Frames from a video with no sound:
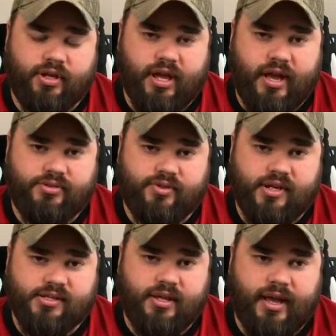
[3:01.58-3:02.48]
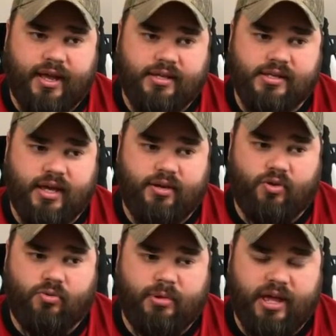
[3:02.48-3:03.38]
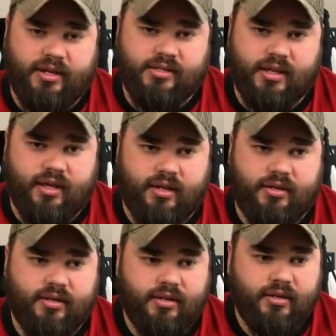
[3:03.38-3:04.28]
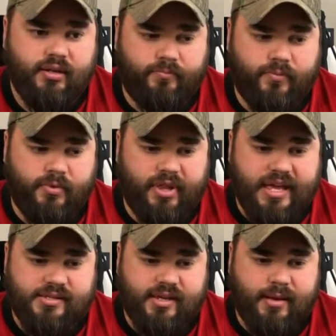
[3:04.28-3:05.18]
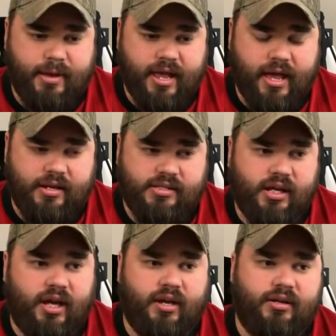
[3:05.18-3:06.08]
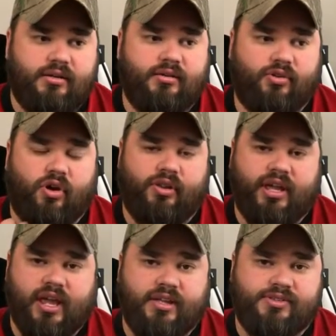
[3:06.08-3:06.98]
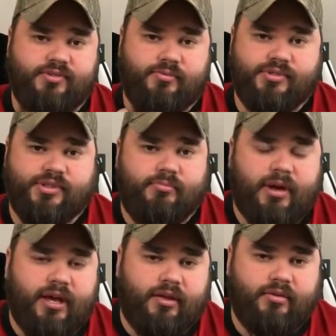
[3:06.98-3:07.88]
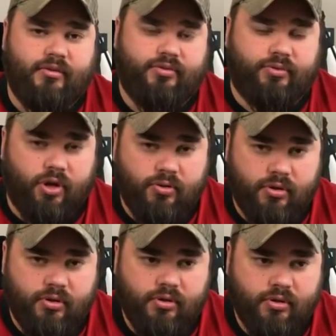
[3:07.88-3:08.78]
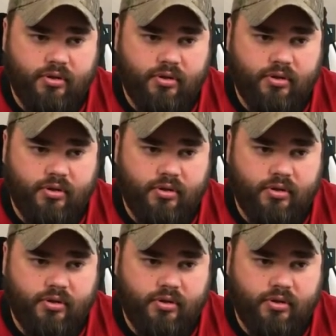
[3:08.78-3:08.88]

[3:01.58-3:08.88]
the contrasting iodine whole body scan. Last time I had it done, all the cancer was in my throat.